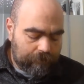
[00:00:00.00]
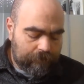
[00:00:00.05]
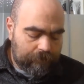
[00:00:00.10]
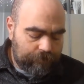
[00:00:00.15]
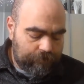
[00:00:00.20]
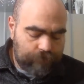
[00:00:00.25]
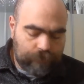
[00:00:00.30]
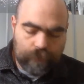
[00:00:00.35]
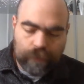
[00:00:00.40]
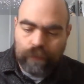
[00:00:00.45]

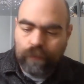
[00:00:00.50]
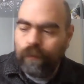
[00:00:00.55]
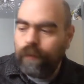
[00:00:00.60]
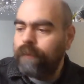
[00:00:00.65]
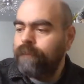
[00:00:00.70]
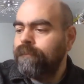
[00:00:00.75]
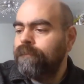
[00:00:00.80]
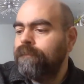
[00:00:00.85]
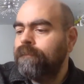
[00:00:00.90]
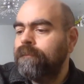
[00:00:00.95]

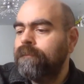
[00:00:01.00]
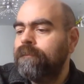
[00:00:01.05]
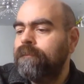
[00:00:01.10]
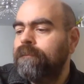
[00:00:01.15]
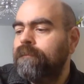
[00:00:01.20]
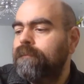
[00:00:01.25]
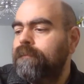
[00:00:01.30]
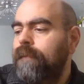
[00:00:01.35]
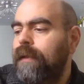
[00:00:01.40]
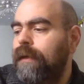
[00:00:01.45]
So,
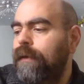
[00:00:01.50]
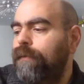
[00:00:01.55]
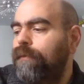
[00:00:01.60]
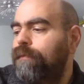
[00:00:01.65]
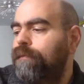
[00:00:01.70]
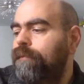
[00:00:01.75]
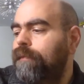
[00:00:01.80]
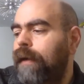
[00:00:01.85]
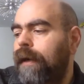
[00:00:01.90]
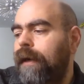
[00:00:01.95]
you know,
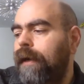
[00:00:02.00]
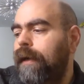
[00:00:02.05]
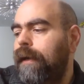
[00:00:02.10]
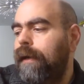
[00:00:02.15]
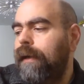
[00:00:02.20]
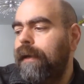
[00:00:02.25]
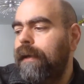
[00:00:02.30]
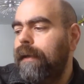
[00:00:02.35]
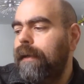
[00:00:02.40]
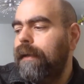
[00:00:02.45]

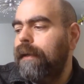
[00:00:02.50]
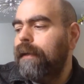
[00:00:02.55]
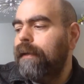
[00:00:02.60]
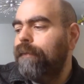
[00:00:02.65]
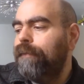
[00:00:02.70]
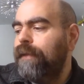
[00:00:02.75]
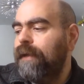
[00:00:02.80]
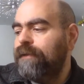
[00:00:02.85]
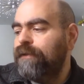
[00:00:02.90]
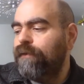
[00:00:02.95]
uh,
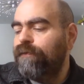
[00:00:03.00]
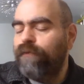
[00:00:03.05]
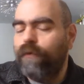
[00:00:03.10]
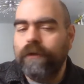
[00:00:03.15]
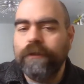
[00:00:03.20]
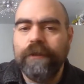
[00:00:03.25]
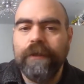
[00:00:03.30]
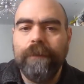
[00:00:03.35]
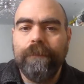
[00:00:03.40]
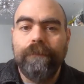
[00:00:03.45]
that's
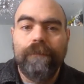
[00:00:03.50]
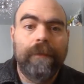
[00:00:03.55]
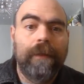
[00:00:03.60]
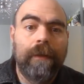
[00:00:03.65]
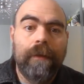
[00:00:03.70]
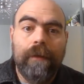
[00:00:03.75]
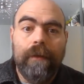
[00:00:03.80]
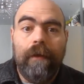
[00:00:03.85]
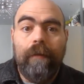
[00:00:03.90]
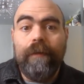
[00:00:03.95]
unfortunate.
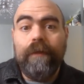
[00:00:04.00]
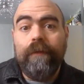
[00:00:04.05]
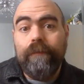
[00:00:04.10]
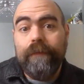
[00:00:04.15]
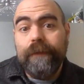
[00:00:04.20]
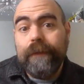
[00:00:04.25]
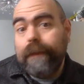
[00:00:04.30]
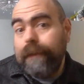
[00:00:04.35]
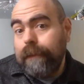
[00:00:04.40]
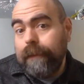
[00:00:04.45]
I mean,
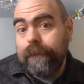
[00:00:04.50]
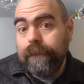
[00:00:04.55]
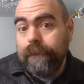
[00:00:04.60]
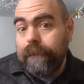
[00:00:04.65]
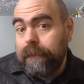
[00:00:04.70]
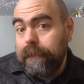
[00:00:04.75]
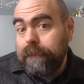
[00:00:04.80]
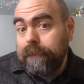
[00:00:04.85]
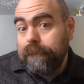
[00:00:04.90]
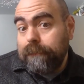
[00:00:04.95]
but then again,
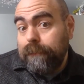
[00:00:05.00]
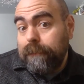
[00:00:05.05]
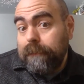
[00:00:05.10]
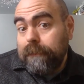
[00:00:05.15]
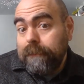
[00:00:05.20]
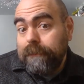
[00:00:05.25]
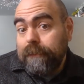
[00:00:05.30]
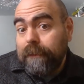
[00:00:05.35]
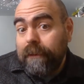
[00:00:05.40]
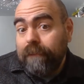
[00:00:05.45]
Onyx 1
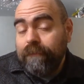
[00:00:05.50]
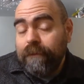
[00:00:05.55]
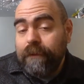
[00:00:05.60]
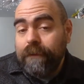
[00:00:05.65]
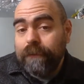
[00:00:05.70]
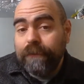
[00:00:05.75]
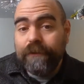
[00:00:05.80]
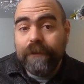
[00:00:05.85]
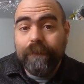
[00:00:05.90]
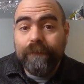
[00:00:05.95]
doesn't have
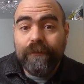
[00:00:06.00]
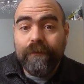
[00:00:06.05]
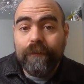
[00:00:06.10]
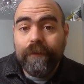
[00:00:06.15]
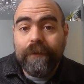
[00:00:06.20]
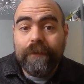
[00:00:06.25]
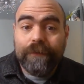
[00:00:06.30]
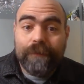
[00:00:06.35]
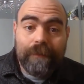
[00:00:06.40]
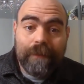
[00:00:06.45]
leadership, so
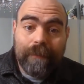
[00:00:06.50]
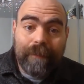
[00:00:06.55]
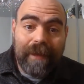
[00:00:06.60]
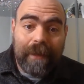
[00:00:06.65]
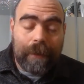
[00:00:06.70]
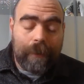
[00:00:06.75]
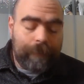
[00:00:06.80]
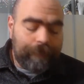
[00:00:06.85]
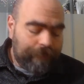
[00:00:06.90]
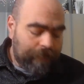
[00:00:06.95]
it doesn't really
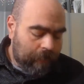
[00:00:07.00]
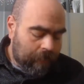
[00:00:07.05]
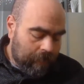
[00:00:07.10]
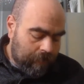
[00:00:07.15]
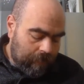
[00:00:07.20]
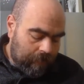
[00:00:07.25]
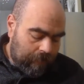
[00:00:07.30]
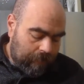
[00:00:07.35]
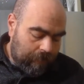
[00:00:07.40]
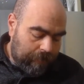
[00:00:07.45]
matter.
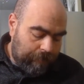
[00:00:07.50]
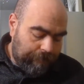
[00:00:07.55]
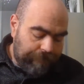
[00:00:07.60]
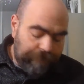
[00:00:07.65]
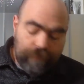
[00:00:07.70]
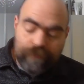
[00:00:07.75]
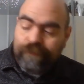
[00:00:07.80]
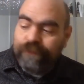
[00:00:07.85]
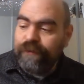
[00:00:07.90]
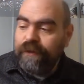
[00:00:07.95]

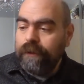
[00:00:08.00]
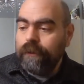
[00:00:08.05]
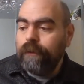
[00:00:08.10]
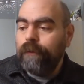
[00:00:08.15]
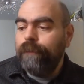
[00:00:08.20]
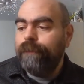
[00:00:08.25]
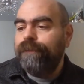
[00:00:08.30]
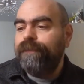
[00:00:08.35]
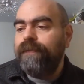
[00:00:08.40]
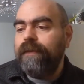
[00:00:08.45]

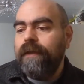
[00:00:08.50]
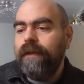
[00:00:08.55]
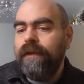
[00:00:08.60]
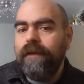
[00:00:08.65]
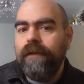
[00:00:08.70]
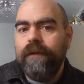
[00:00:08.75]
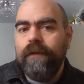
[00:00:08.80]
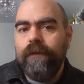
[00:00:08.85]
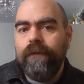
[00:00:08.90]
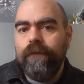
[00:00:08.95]
Fear
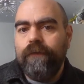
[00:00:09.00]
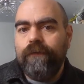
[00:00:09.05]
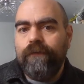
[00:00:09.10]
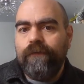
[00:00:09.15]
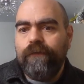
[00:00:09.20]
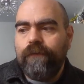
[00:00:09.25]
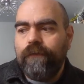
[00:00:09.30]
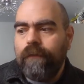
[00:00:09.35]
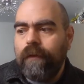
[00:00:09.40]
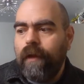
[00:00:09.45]

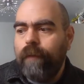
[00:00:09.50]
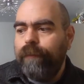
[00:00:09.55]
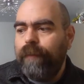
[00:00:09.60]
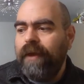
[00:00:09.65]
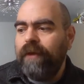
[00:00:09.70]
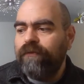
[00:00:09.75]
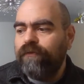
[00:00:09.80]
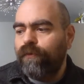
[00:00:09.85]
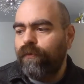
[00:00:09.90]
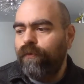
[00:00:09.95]
is a
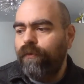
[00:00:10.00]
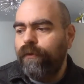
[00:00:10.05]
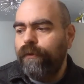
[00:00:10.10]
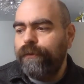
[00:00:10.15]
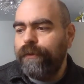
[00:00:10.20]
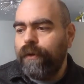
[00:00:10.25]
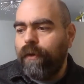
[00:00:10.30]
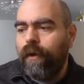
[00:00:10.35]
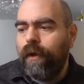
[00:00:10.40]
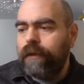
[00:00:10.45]
base rule
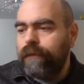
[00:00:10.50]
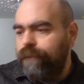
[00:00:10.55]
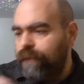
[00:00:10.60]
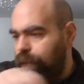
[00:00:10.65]
that all of